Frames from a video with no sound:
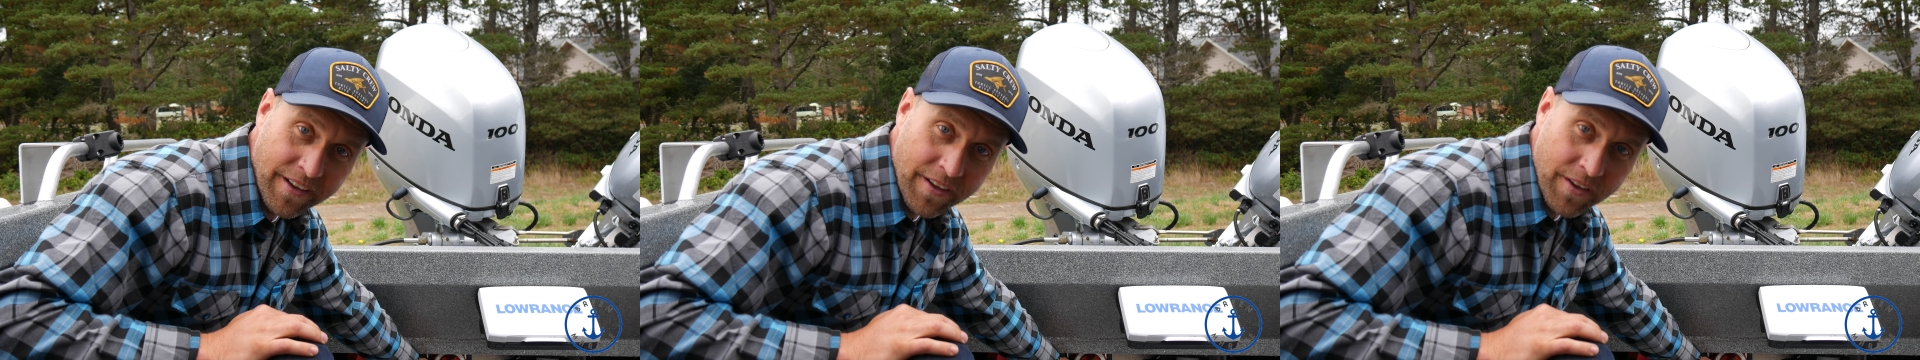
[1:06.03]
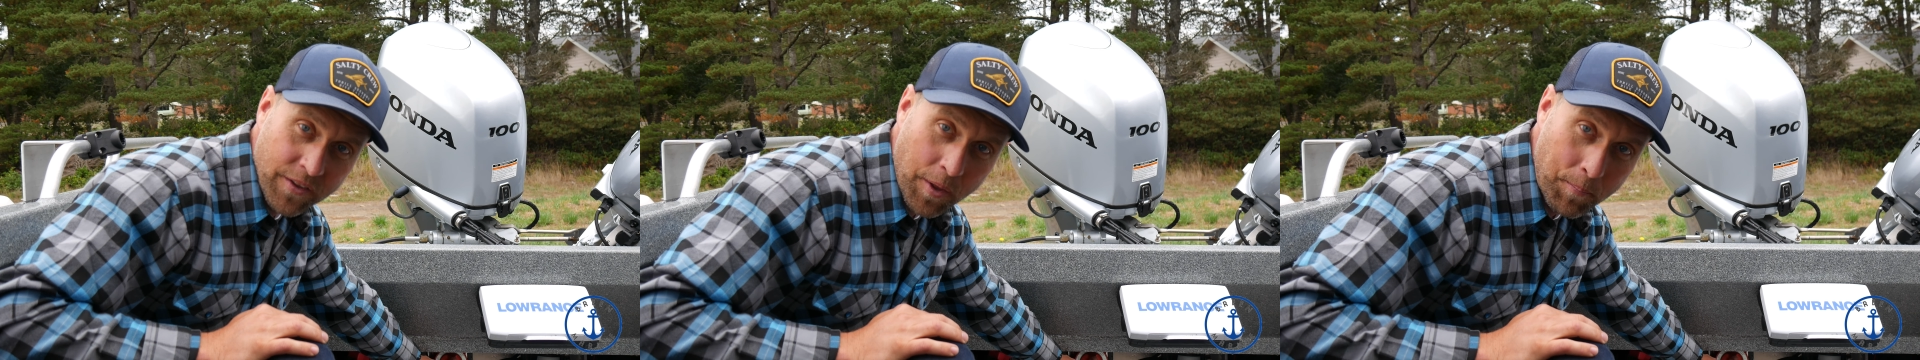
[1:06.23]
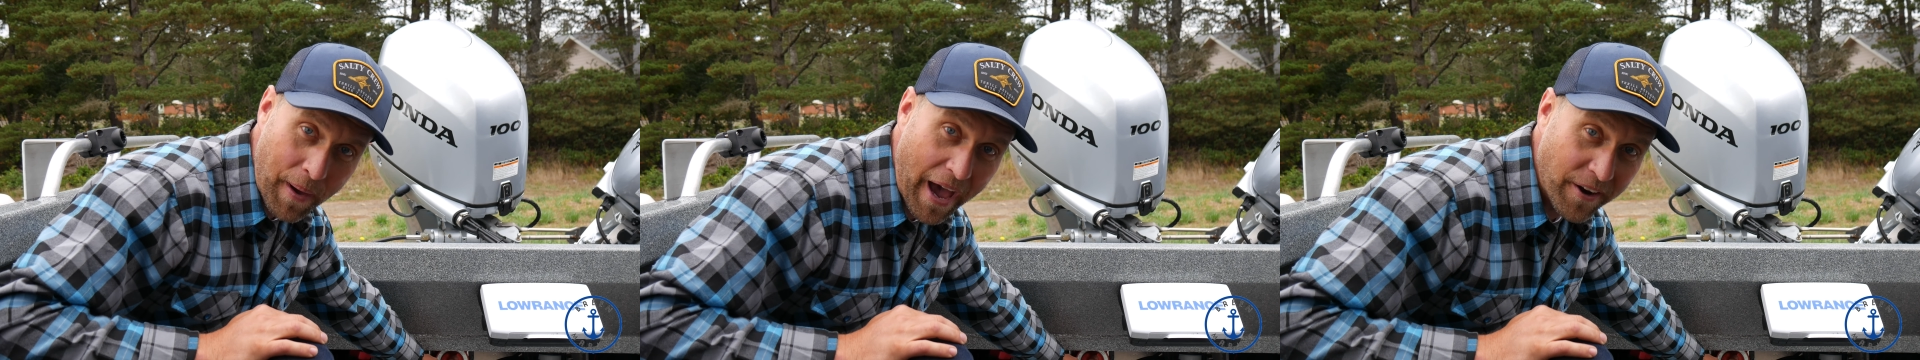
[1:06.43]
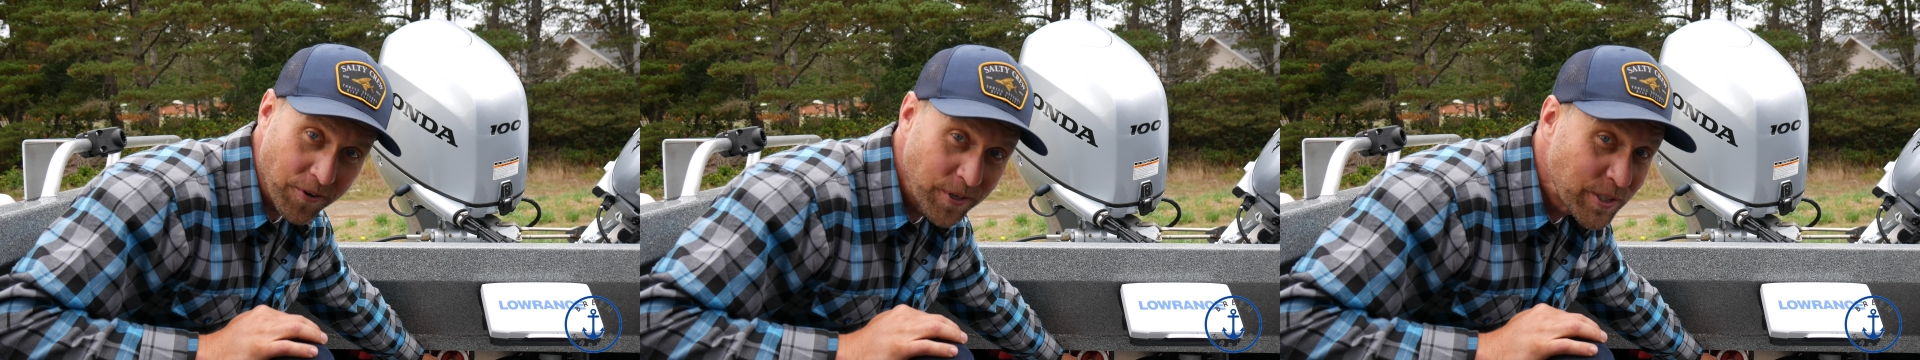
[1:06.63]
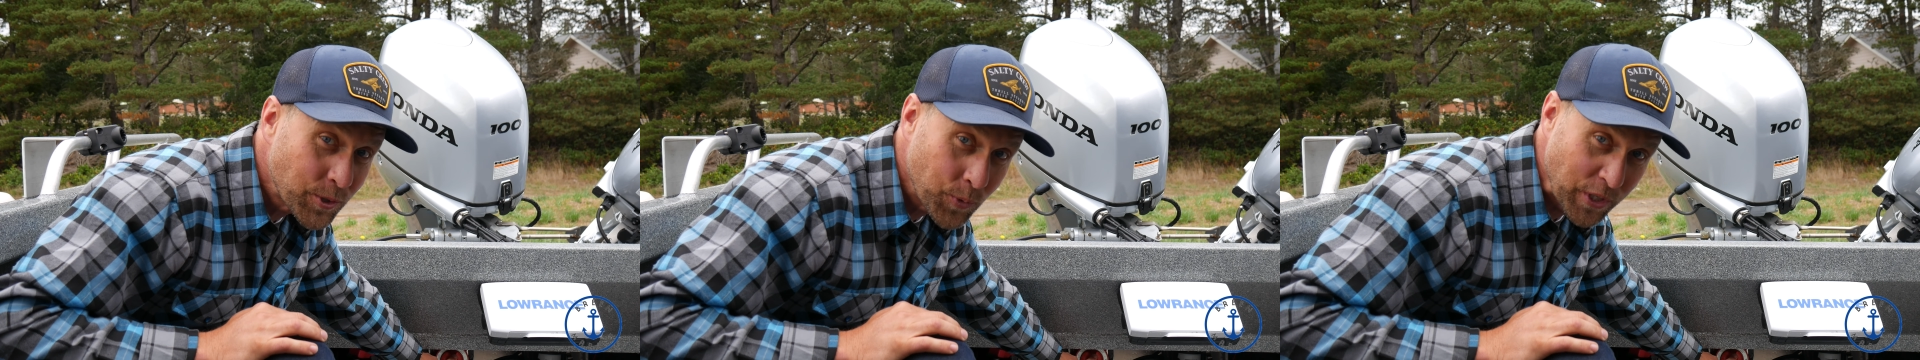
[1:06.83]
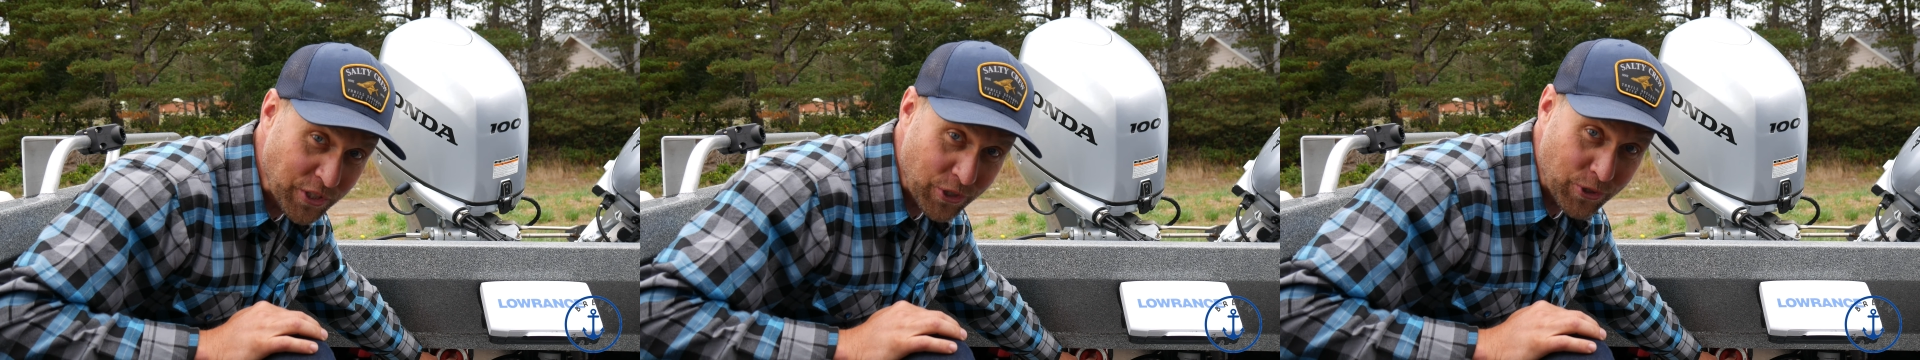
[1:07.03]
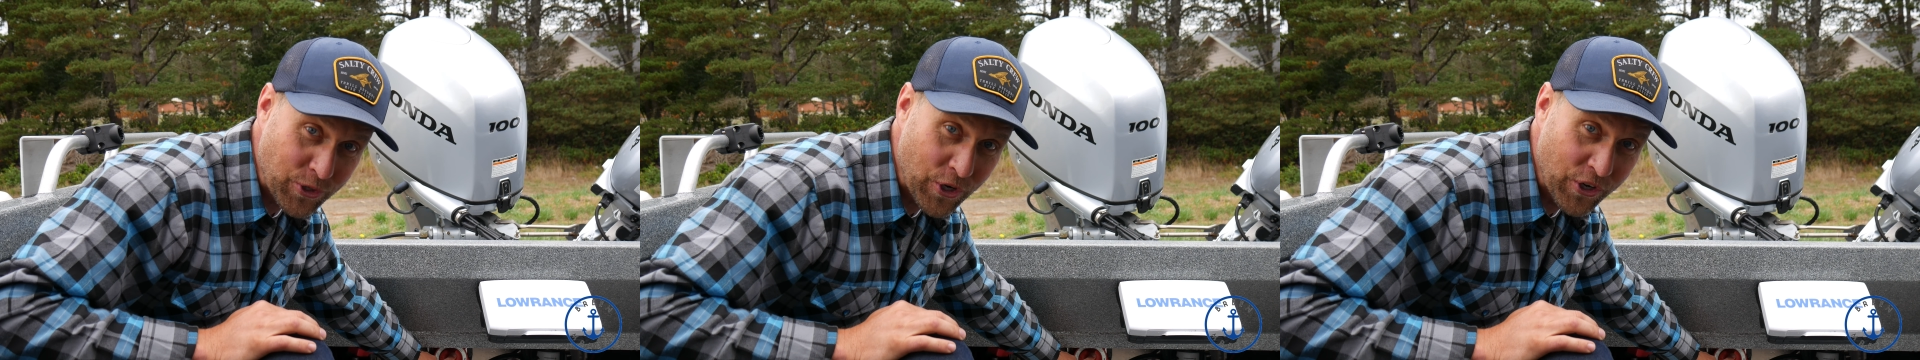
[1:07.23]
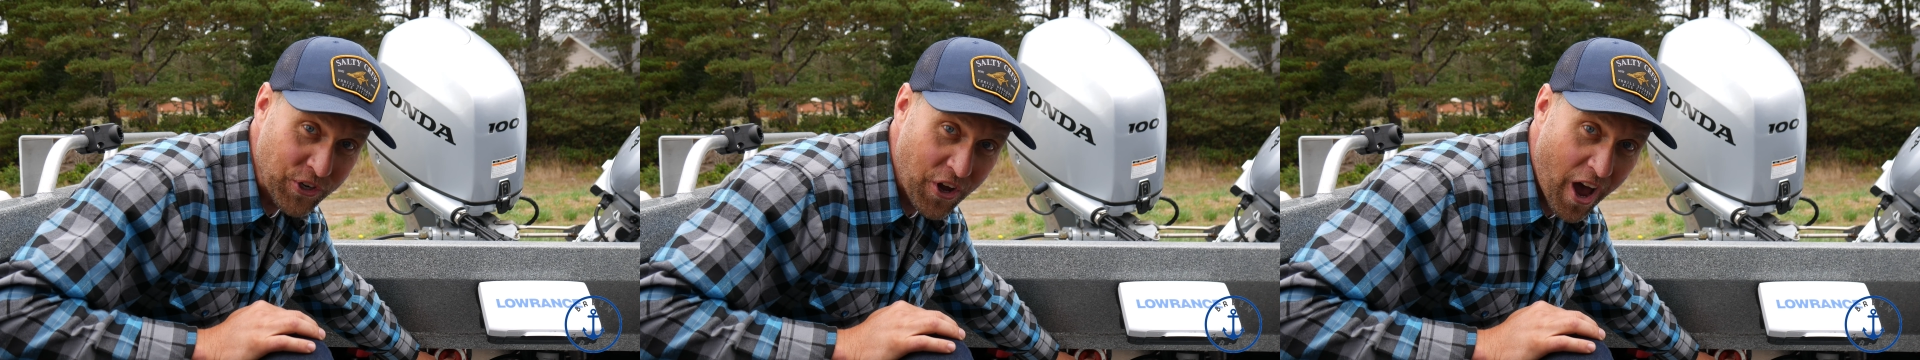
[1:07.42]
the battery switch is
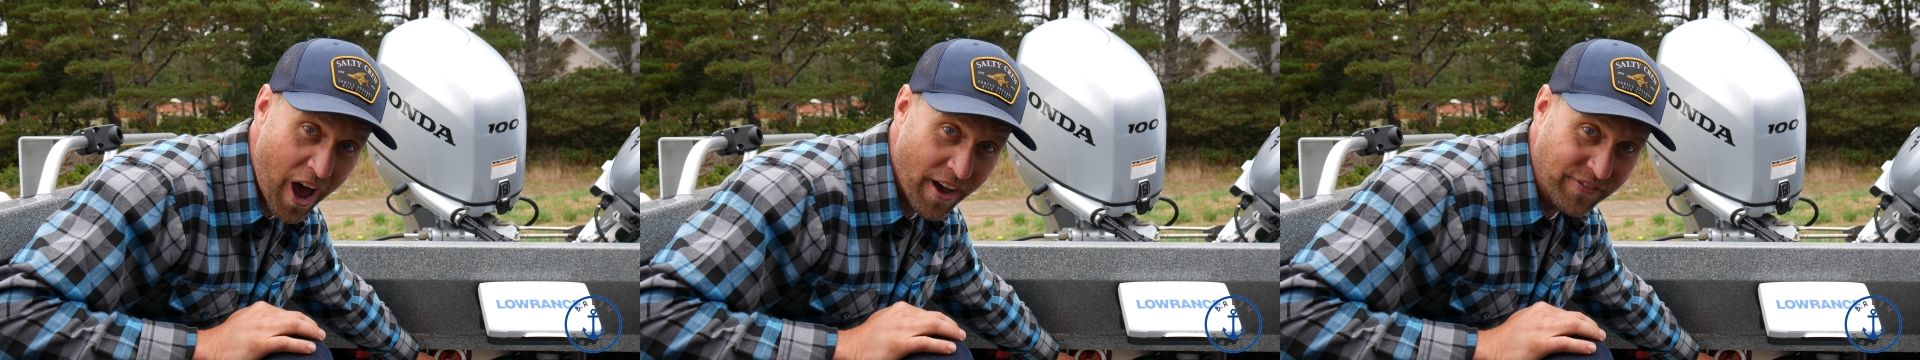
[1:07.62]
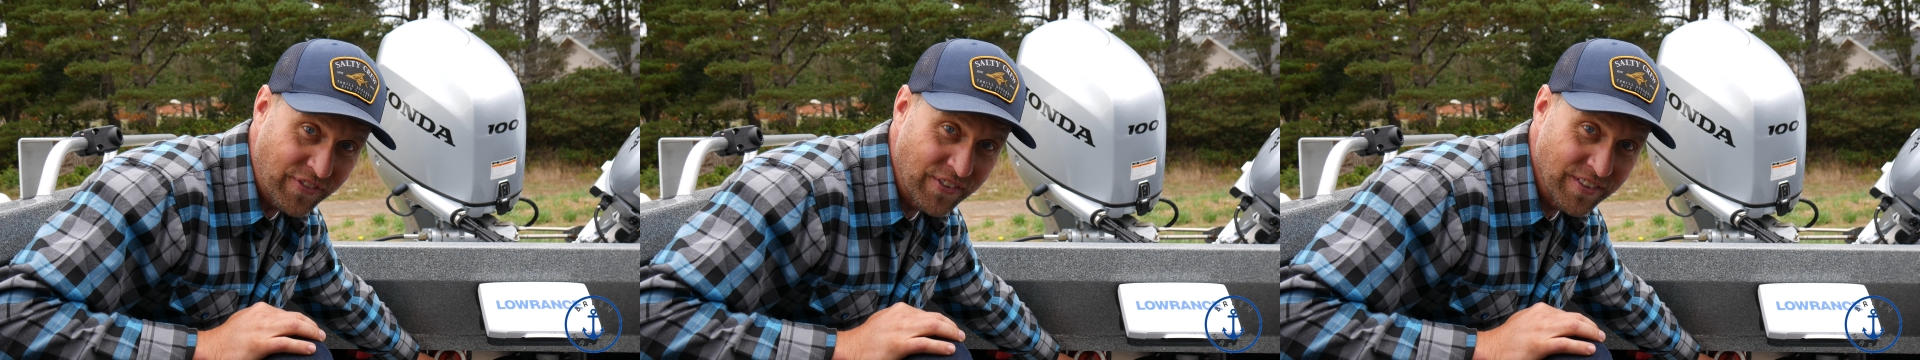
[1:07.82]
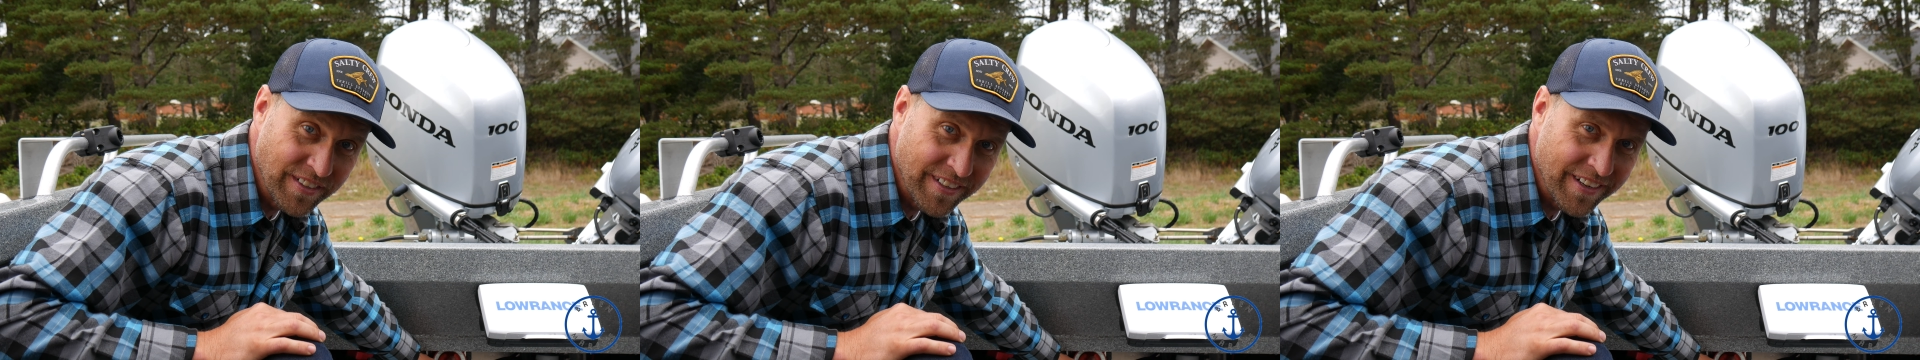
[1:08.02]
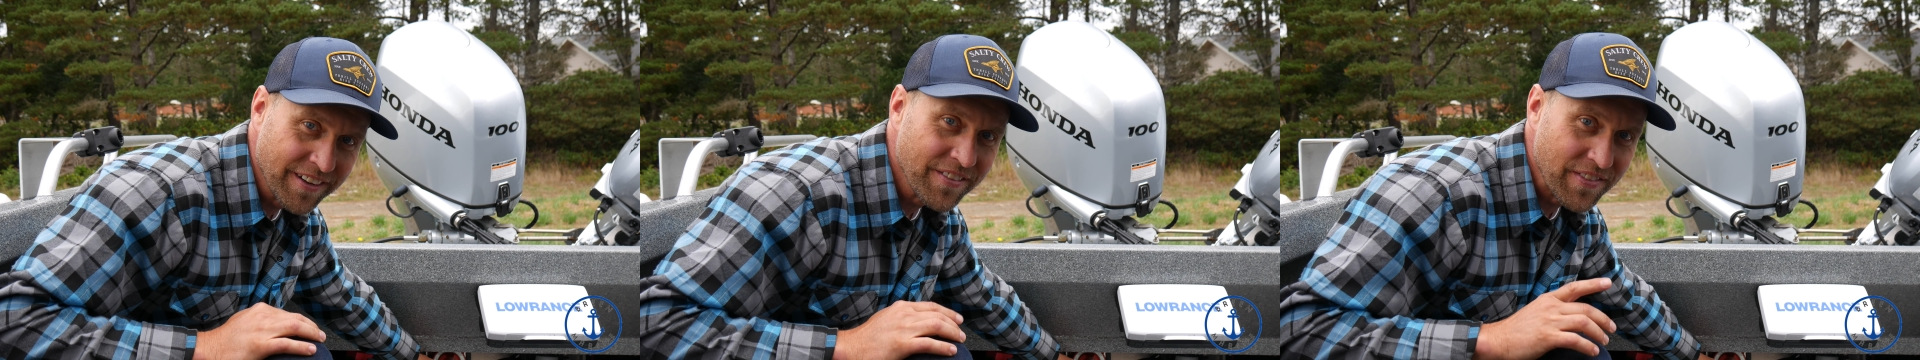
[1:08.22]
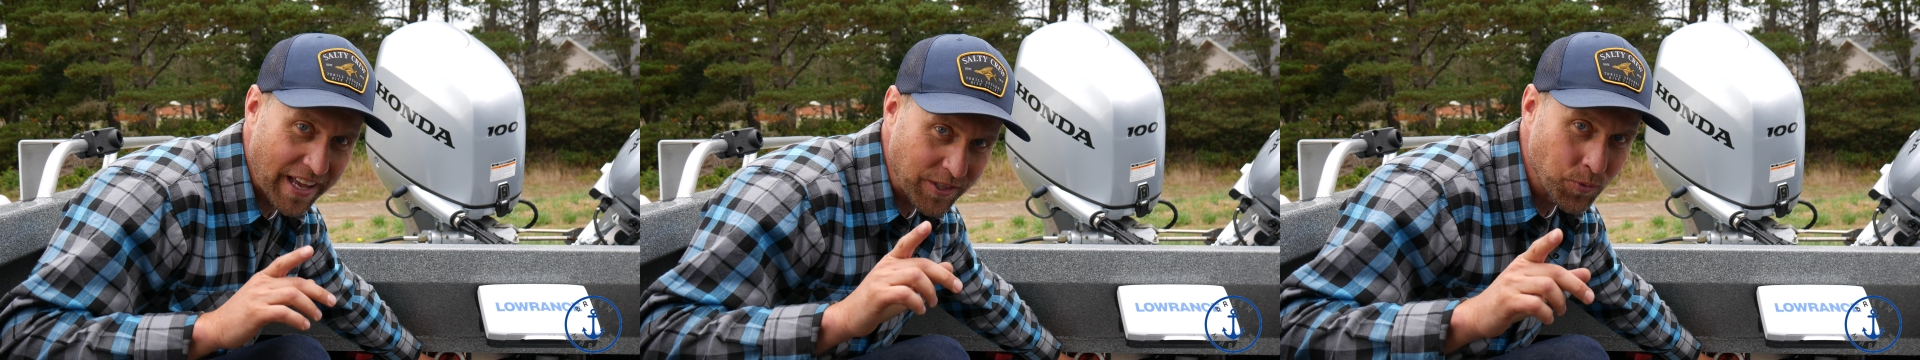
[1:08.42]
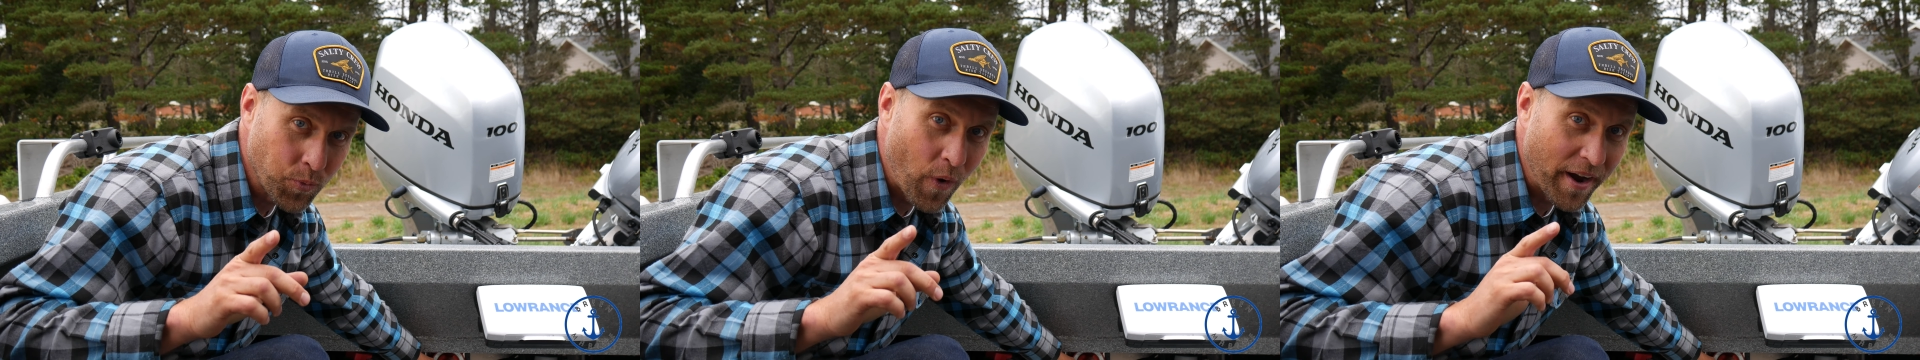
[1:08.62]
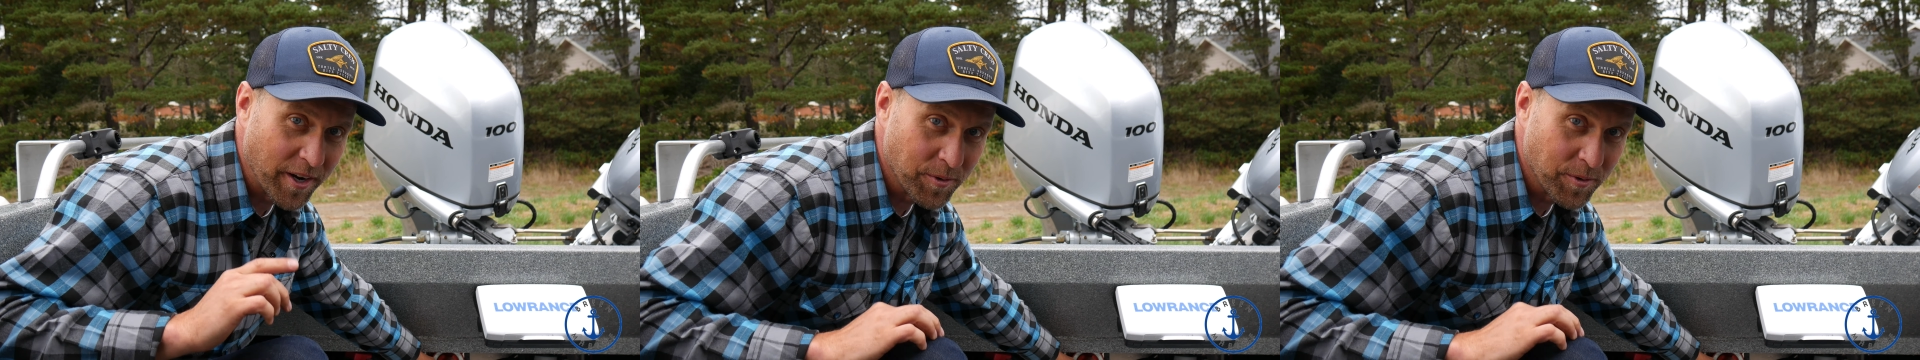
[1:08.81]
turned off? That's wired